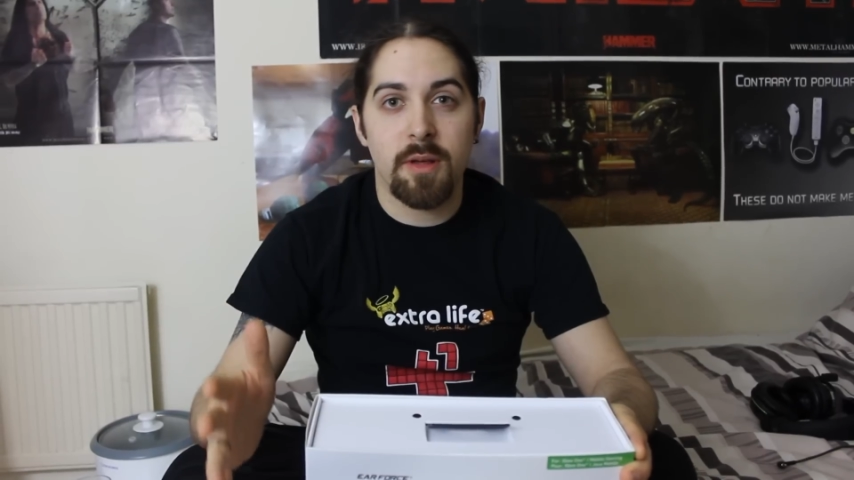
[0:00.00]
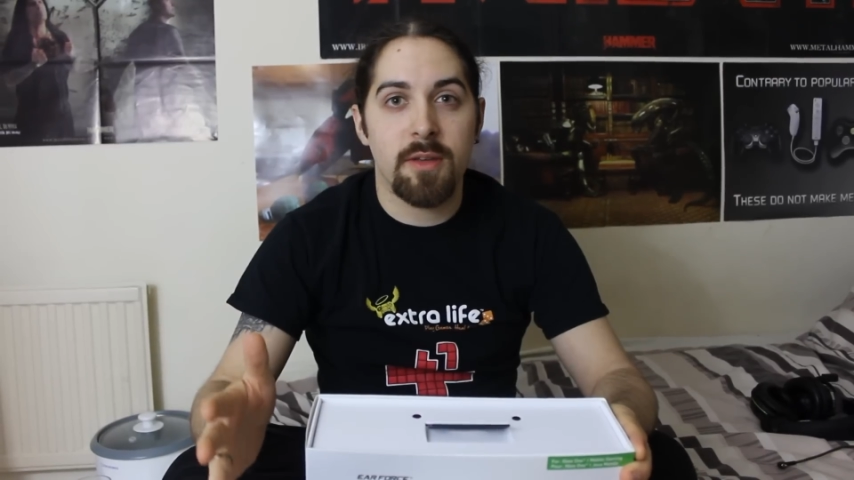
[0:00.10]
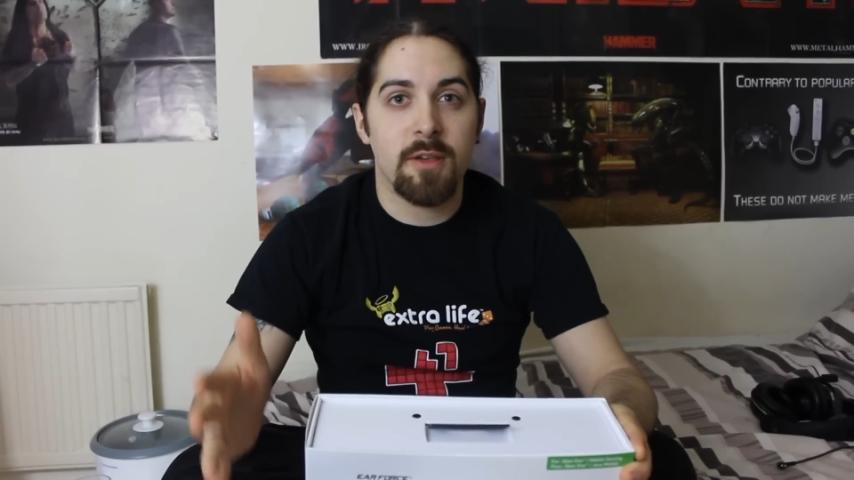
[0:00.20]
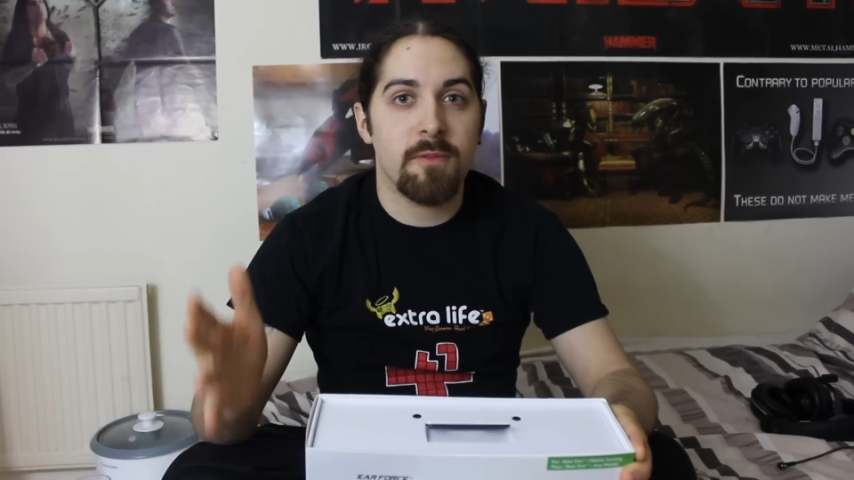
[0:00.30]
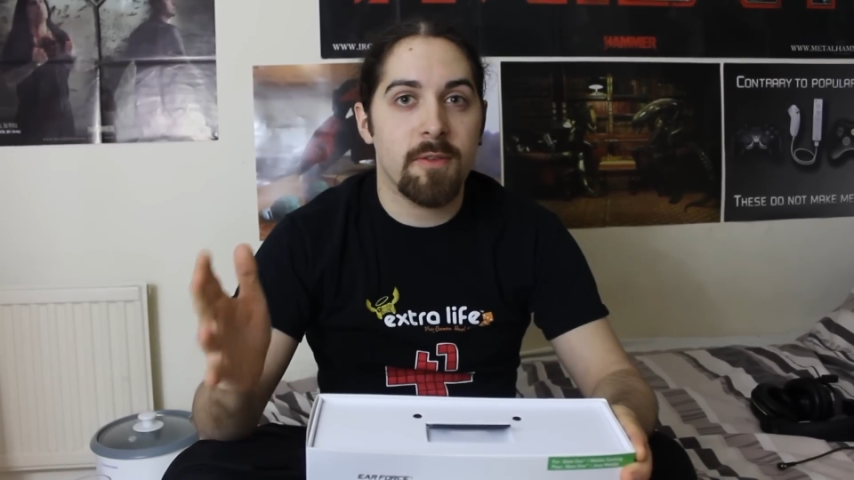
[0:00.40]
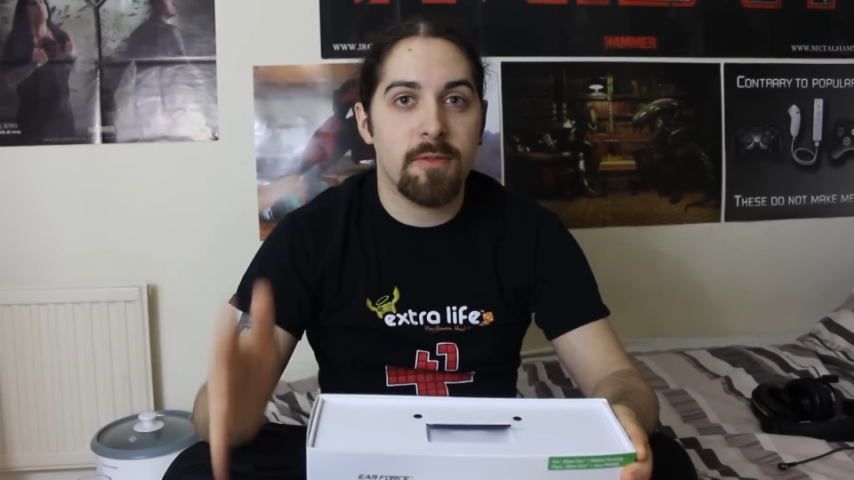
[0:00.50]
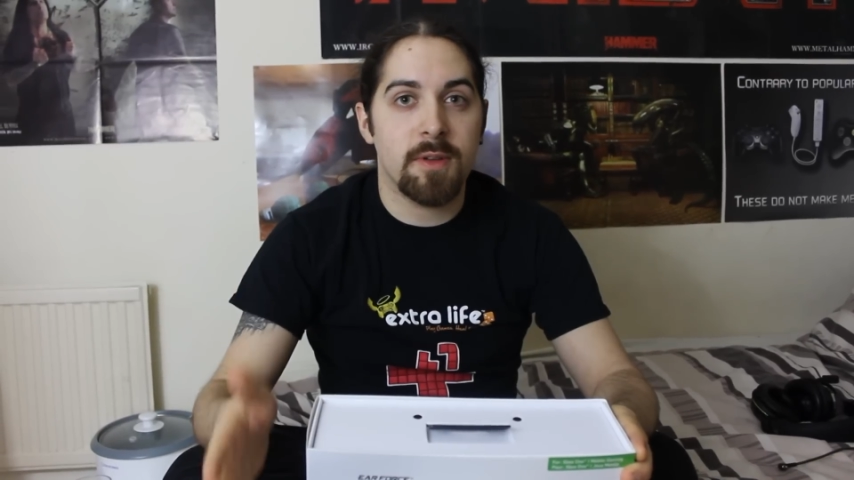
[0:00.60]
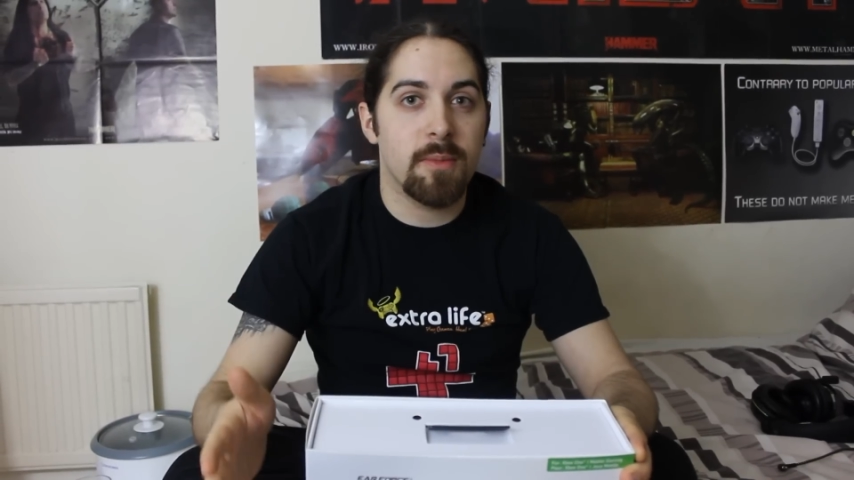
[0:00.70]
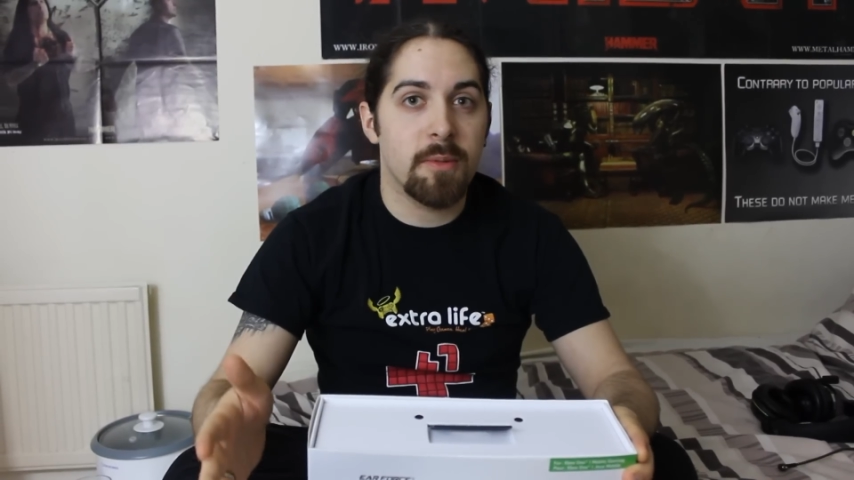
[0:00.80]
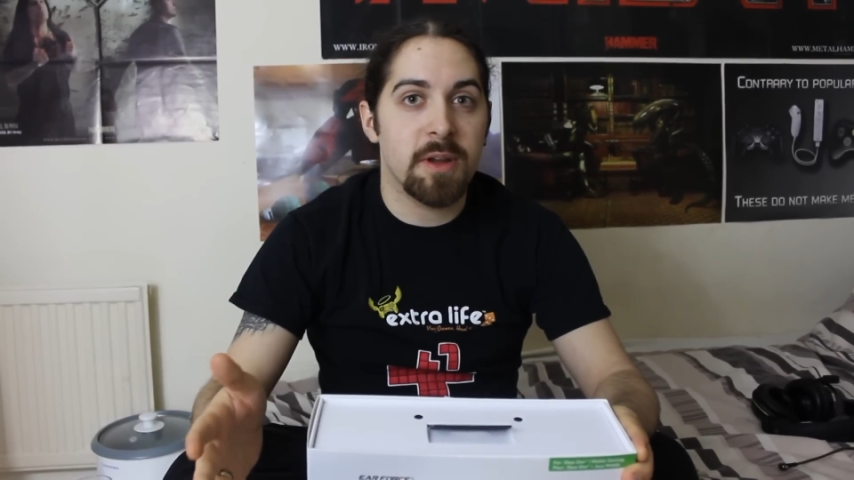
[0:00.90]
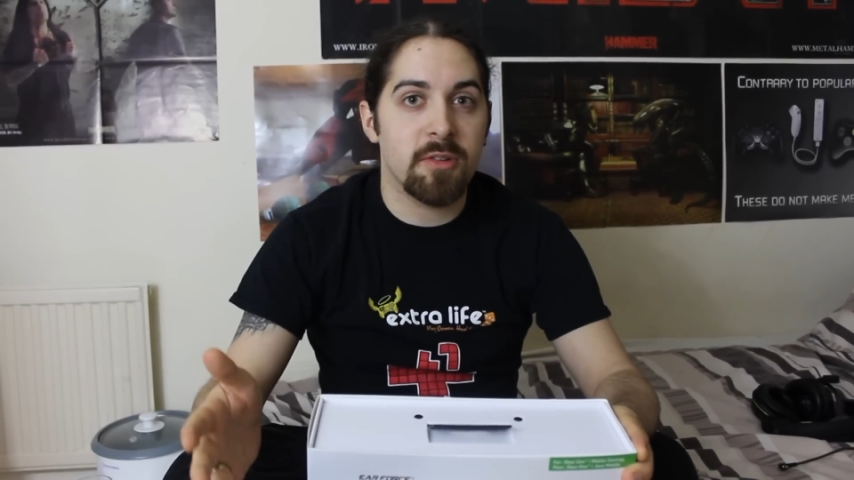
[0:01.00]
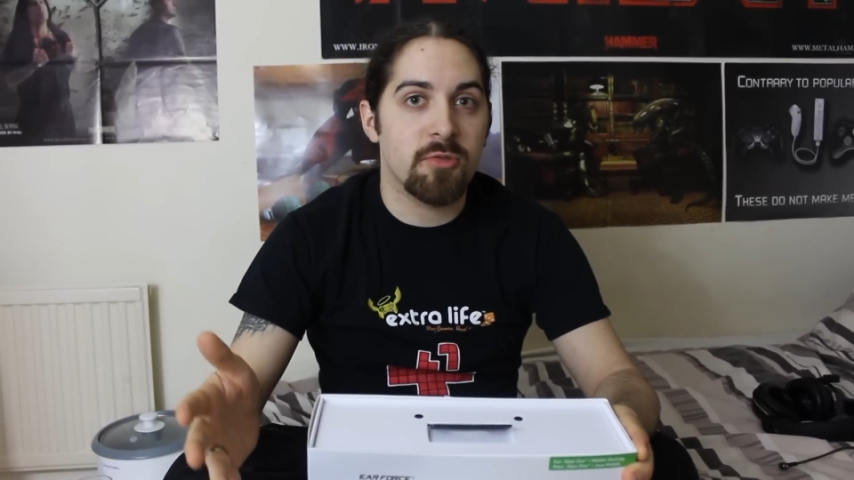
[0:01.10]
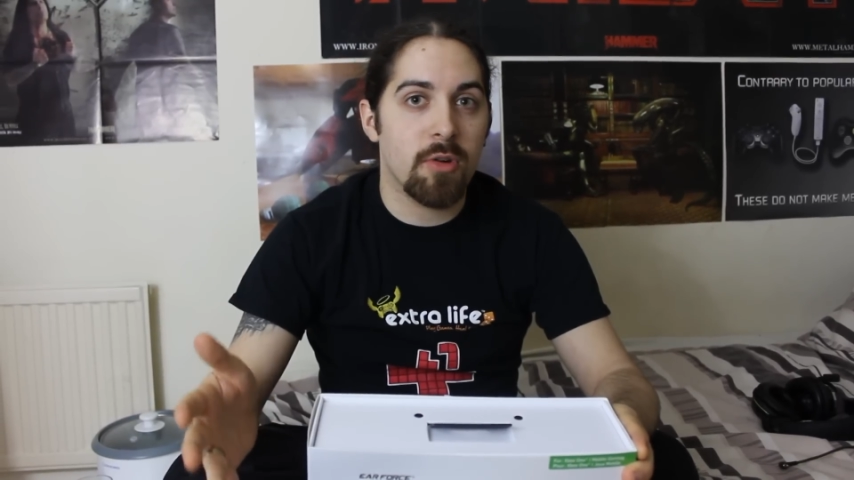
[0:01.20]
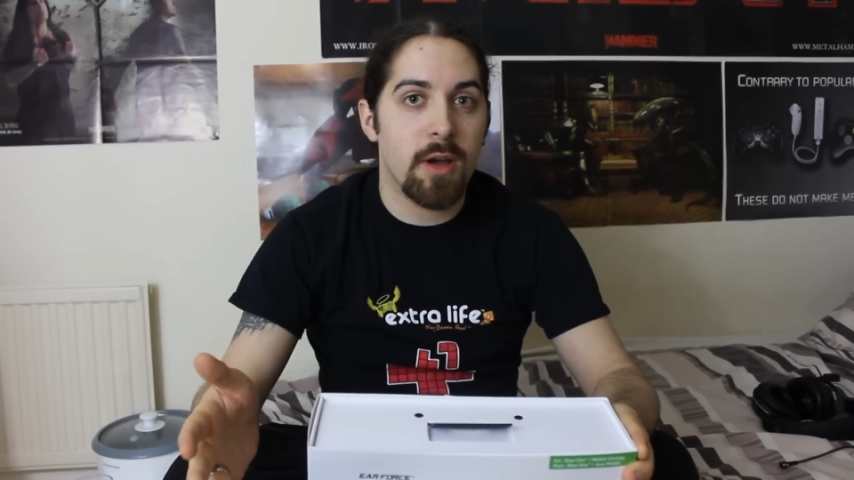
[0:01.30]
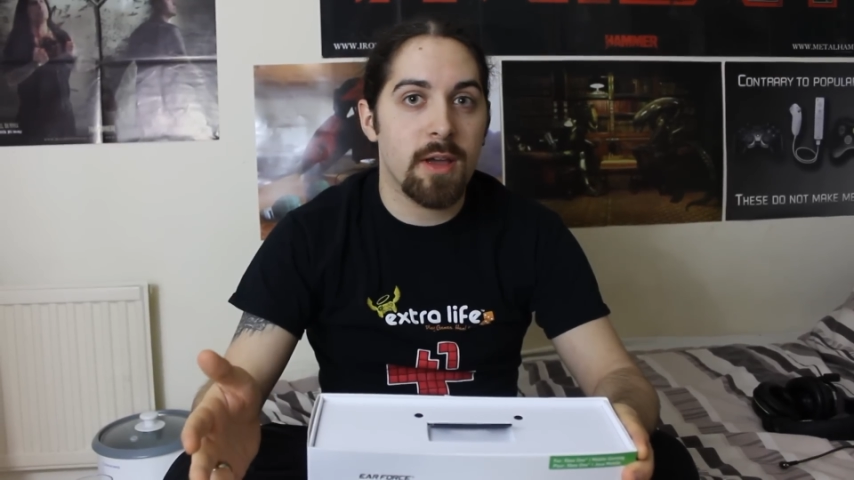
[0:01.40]
there's 50mm
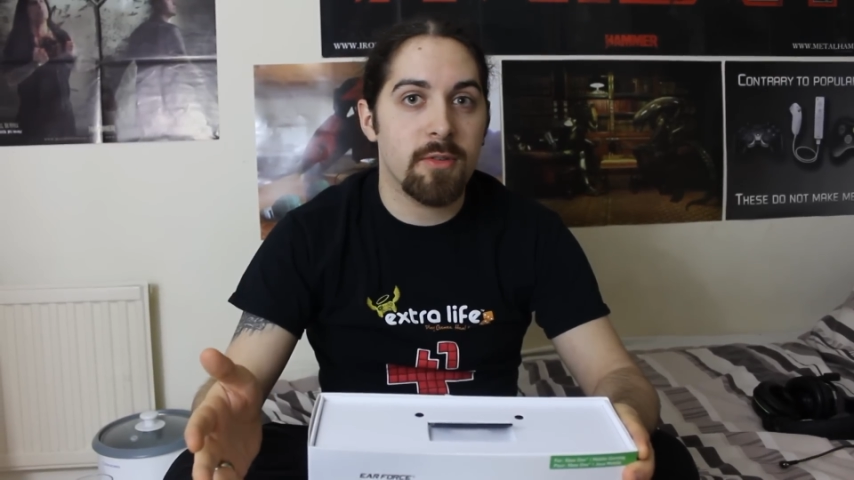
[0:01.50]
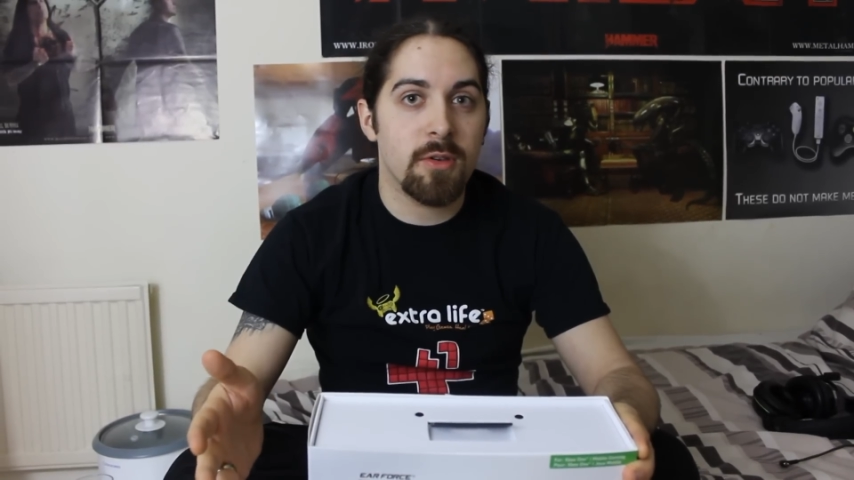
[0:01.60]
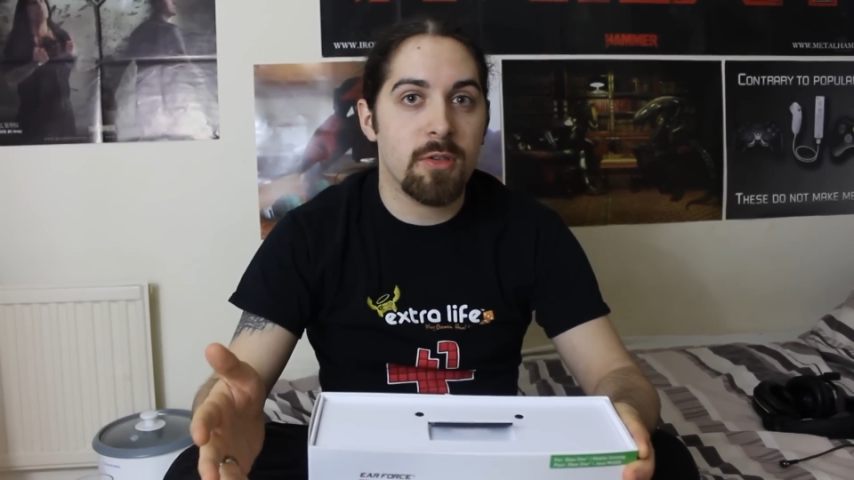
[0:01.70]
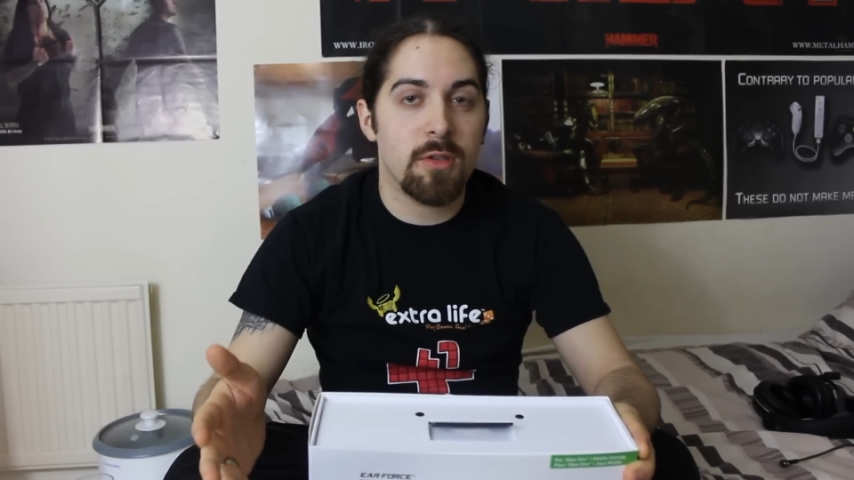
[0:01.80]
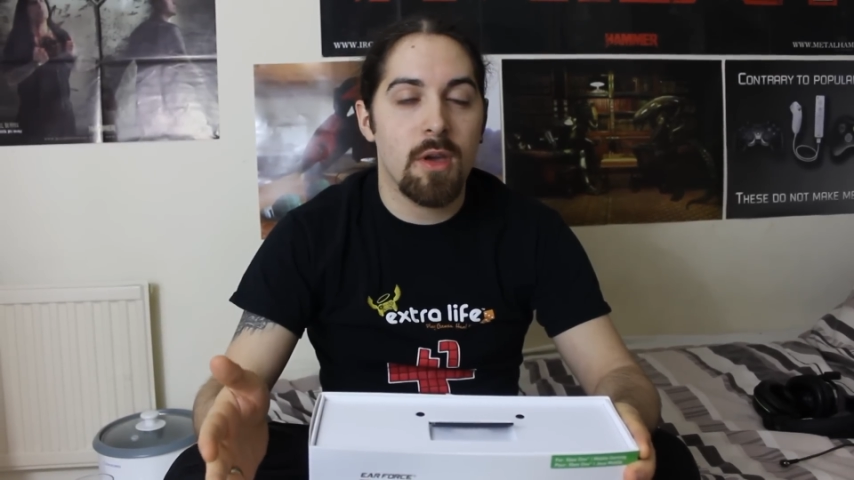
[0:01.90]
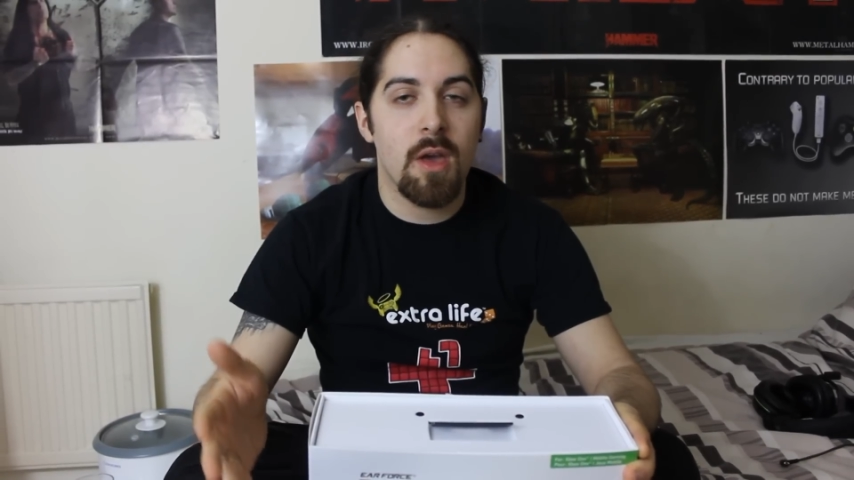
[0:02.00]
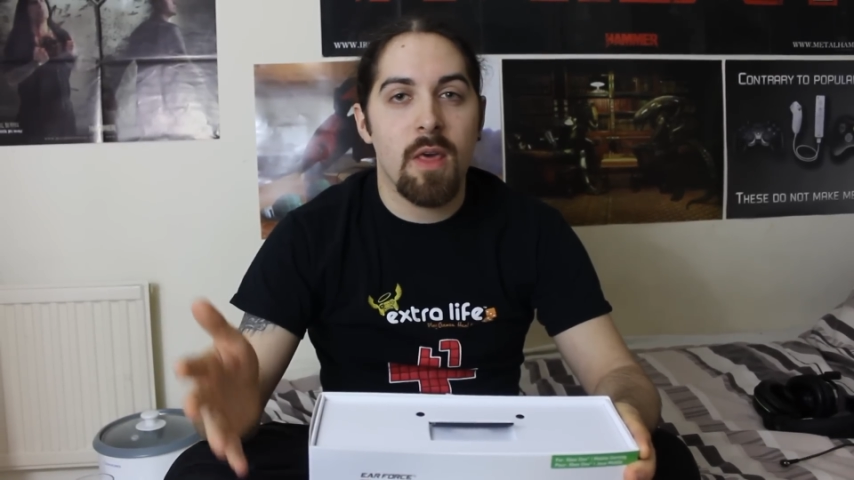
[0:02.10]
drivers,